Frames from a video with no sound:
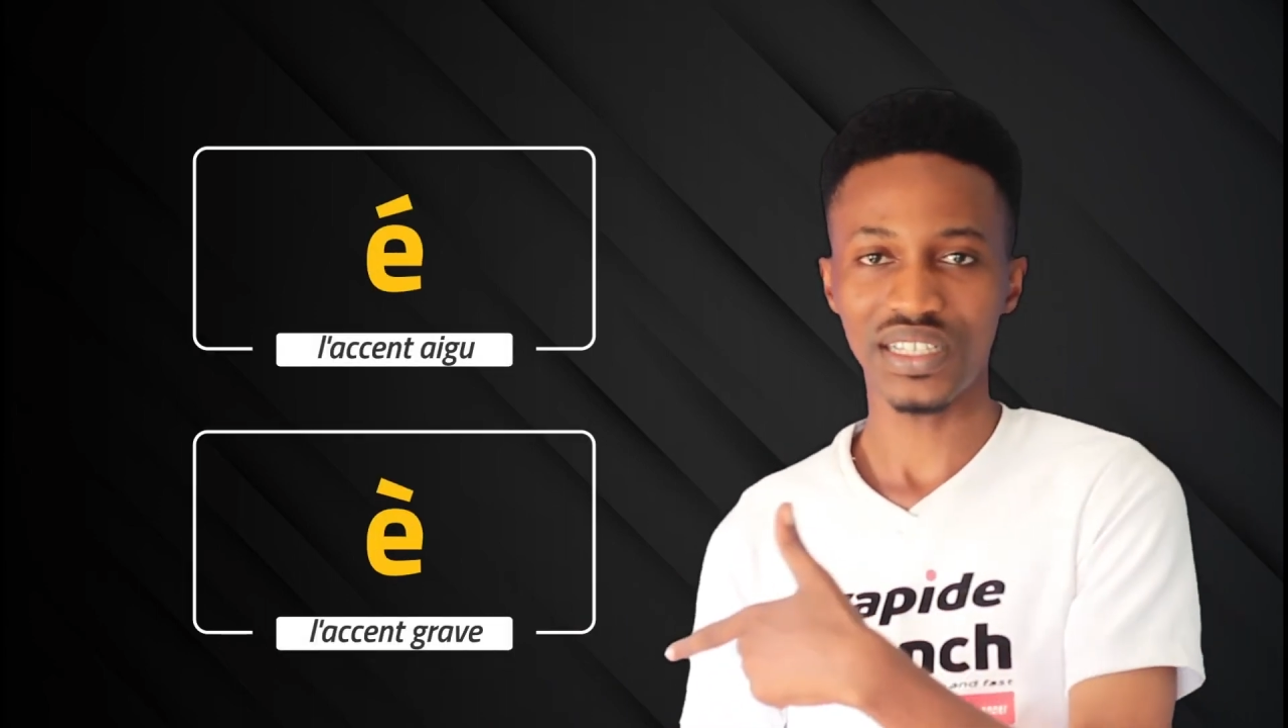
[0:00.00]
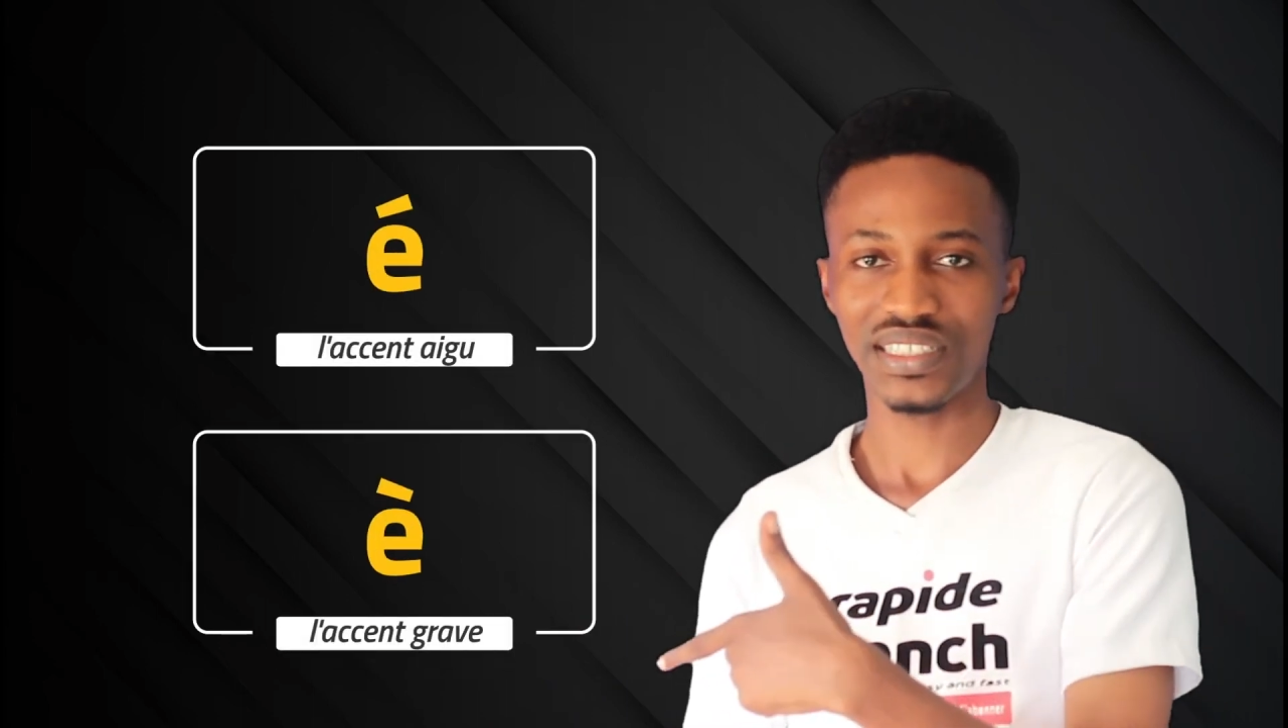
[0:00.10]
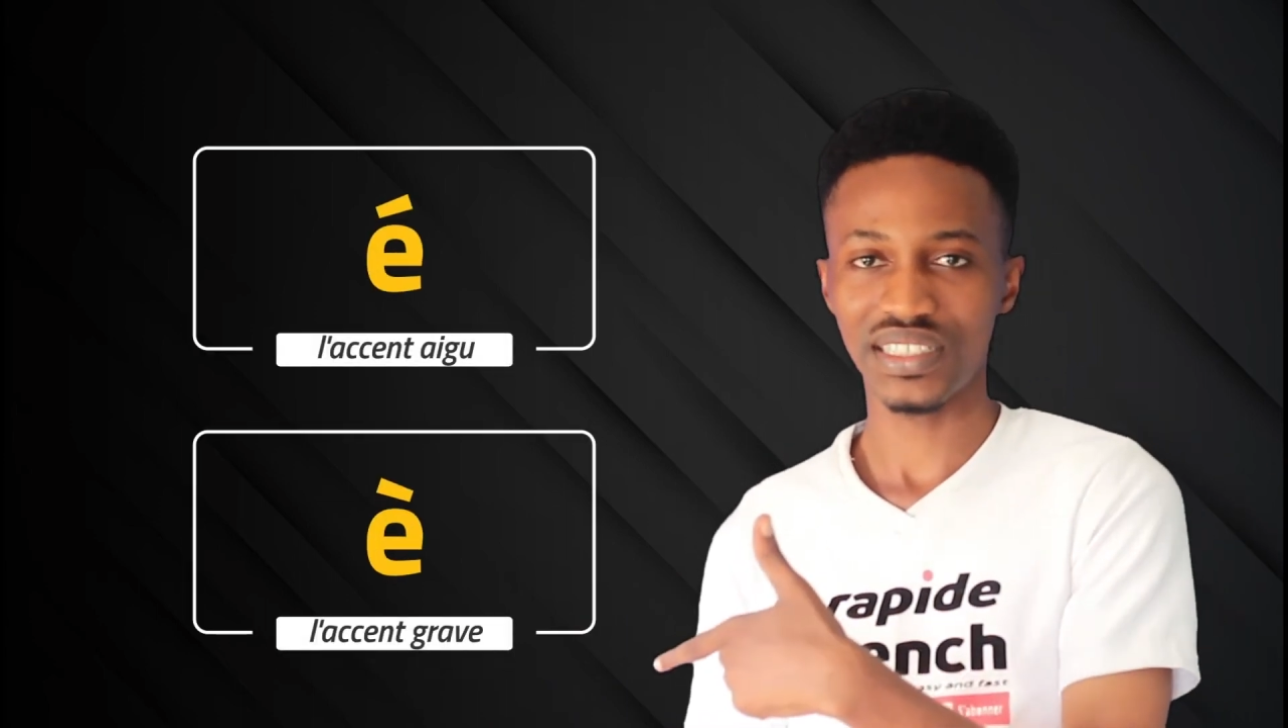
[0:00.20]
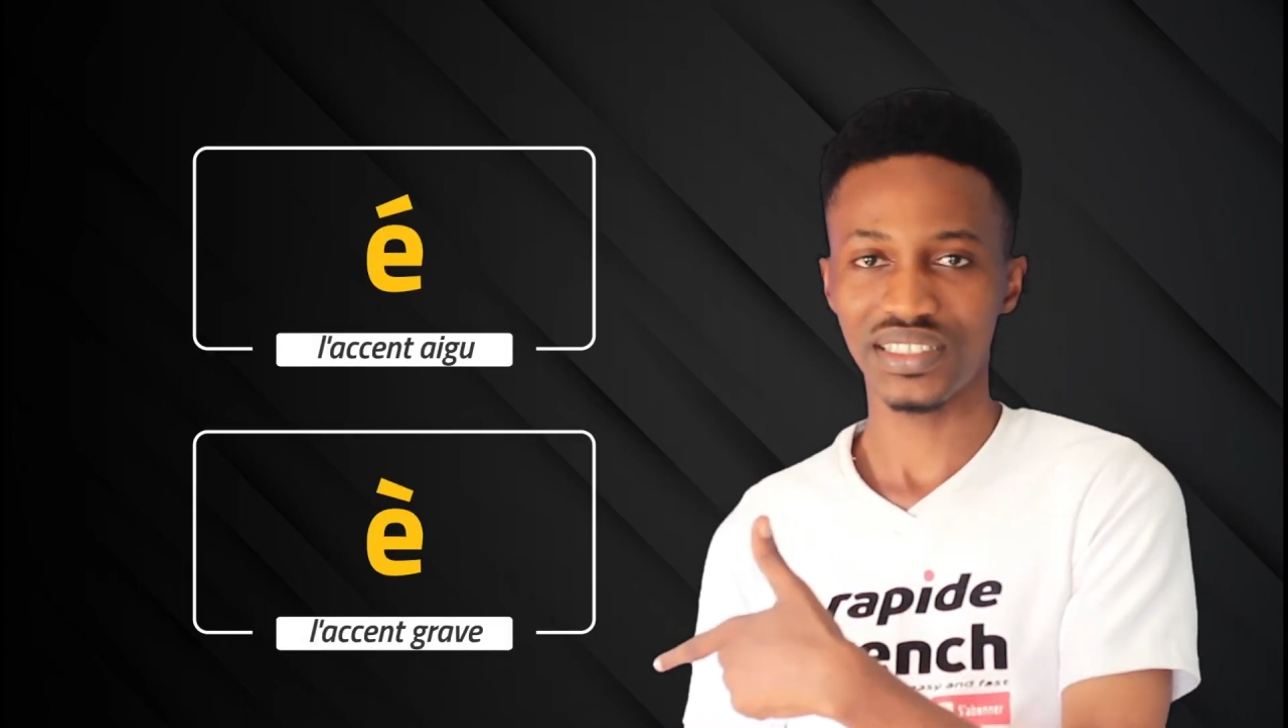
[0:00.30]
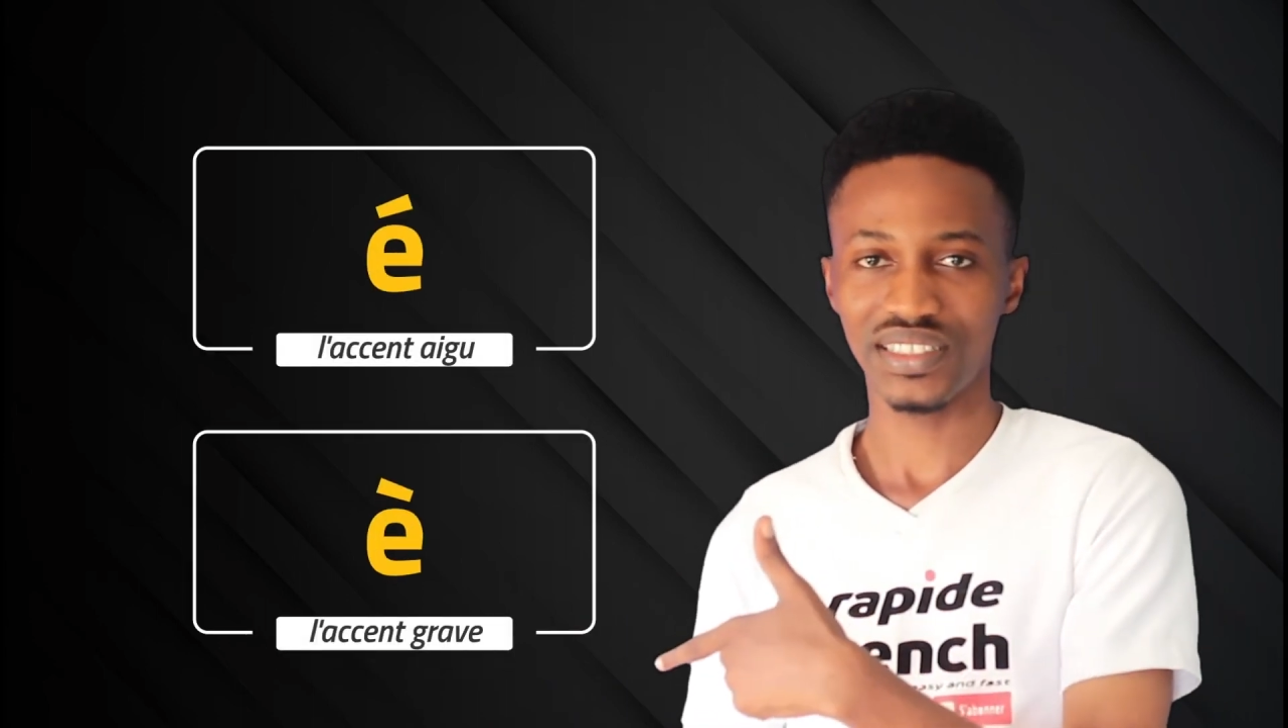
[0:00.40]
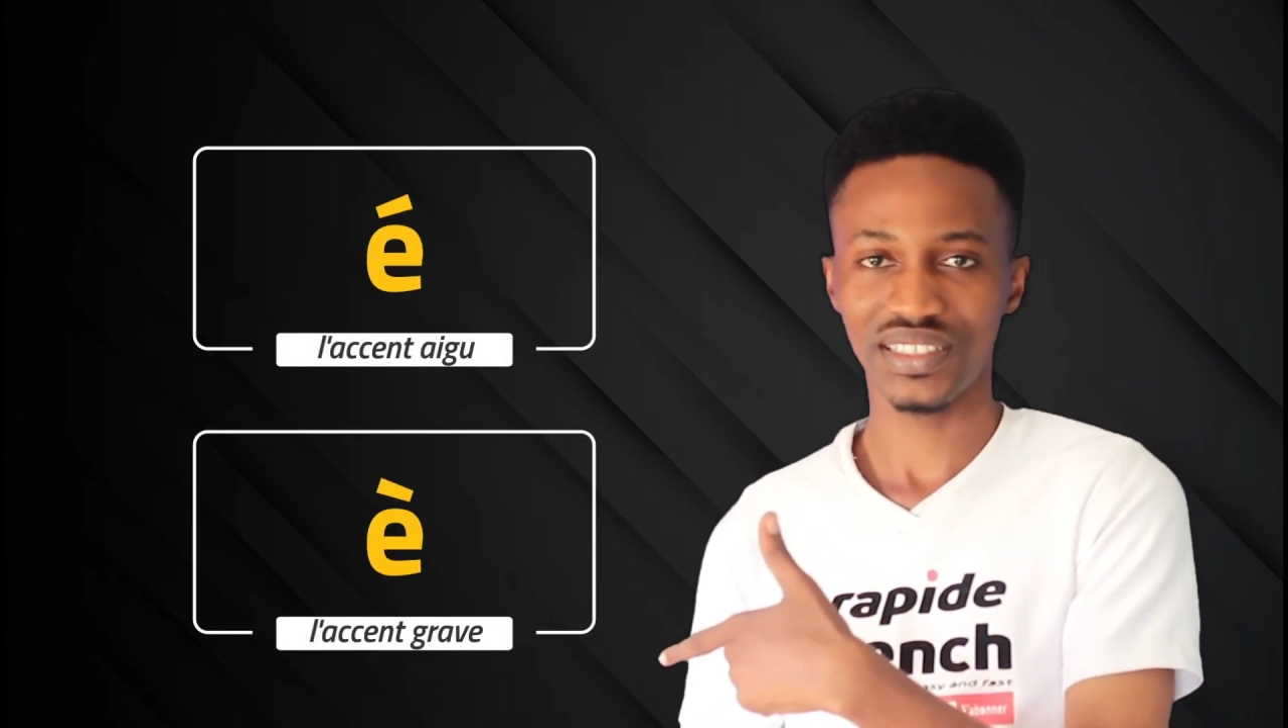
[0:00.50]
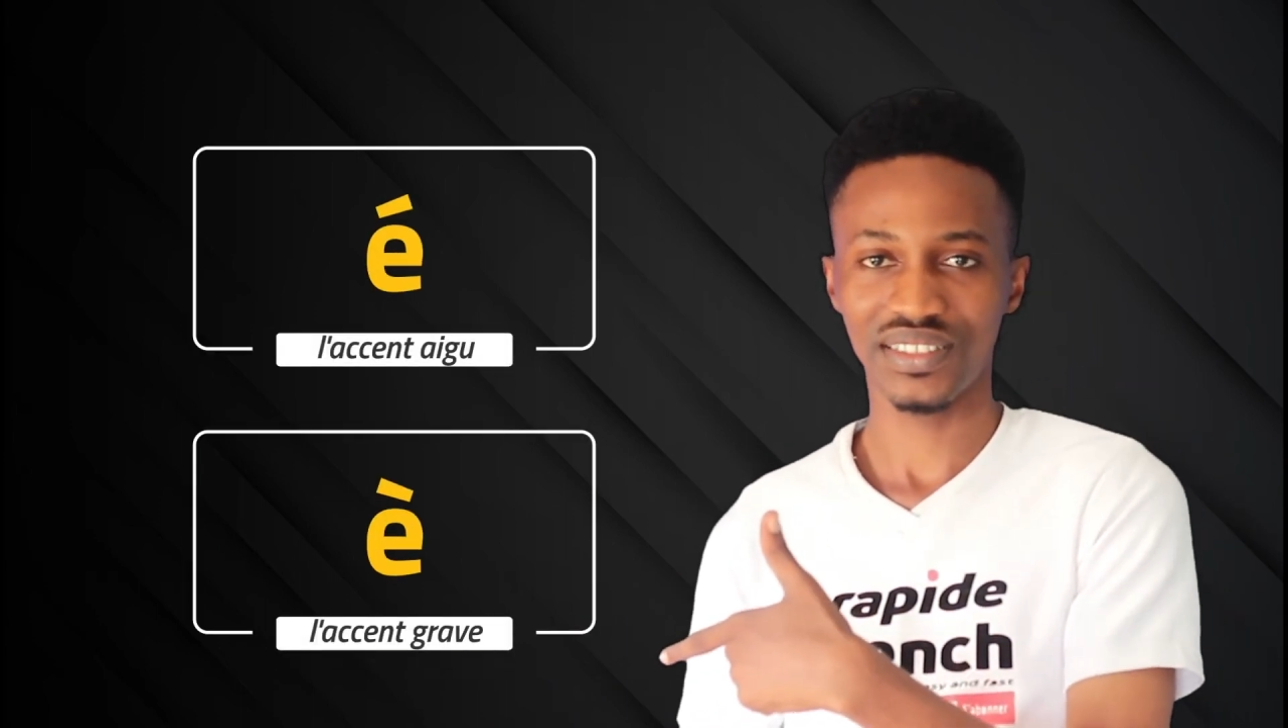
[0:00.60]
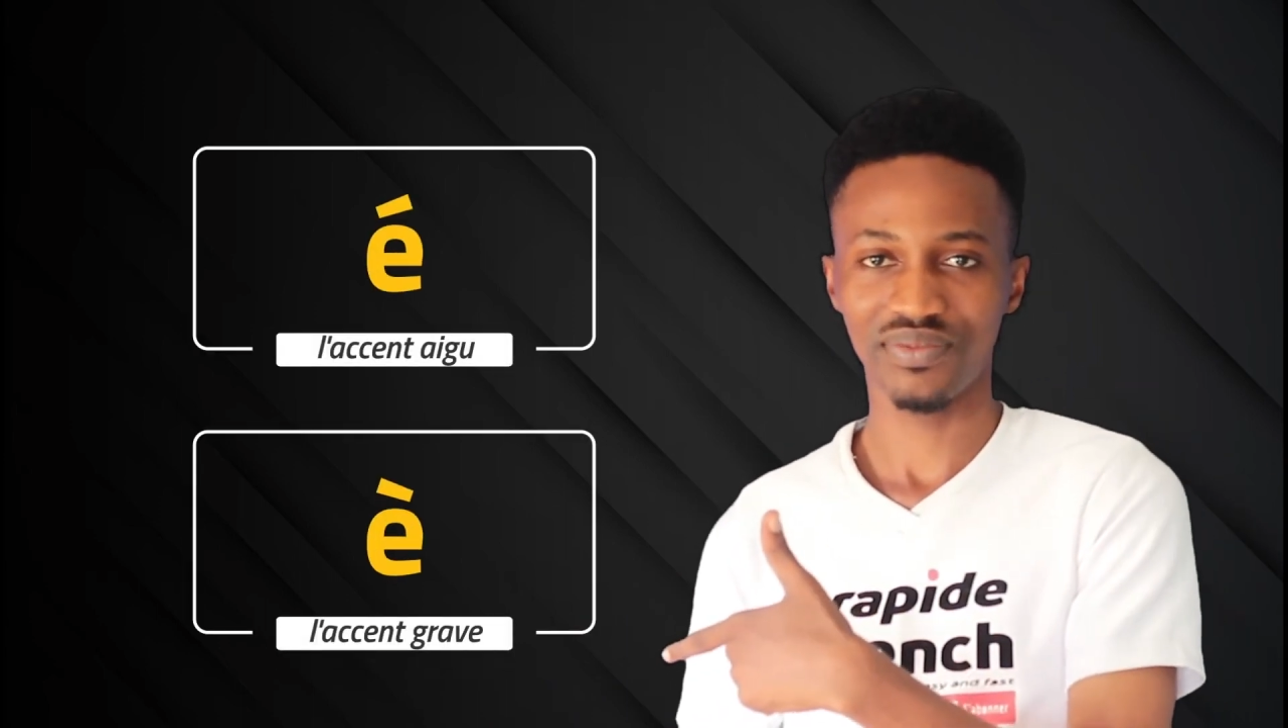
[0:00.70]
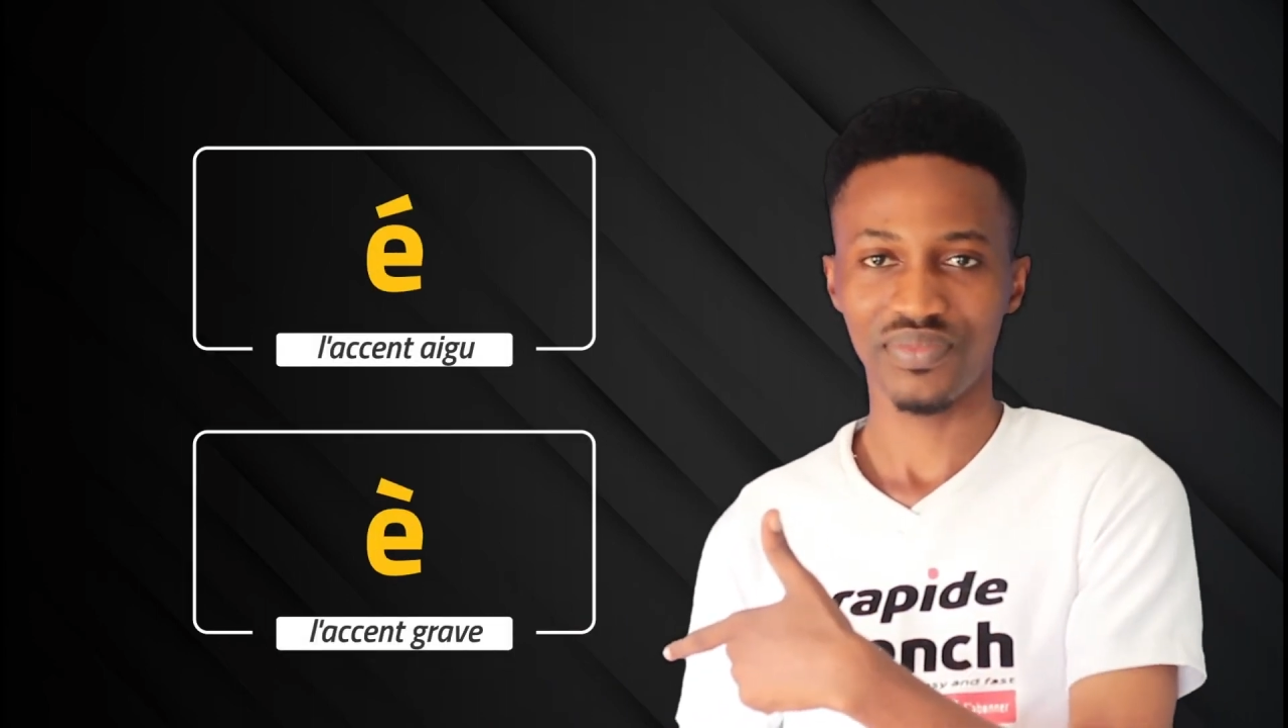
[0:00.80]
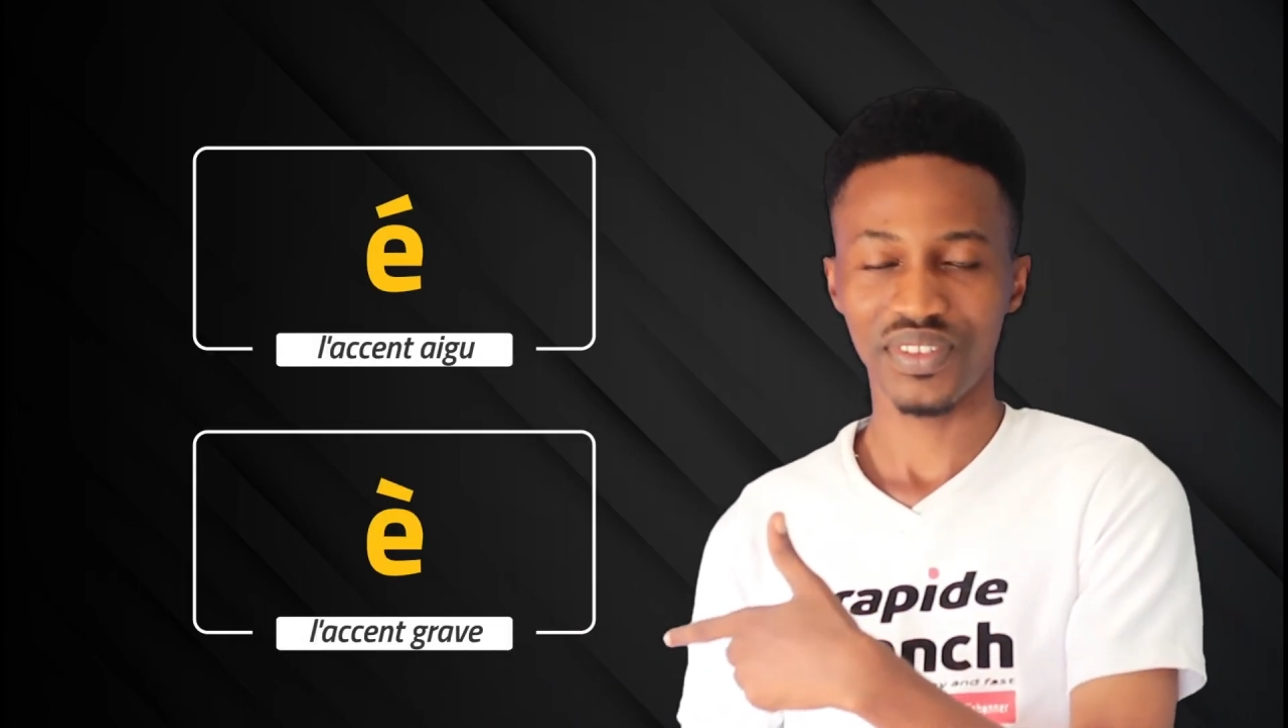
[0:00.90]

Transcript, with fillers: accent.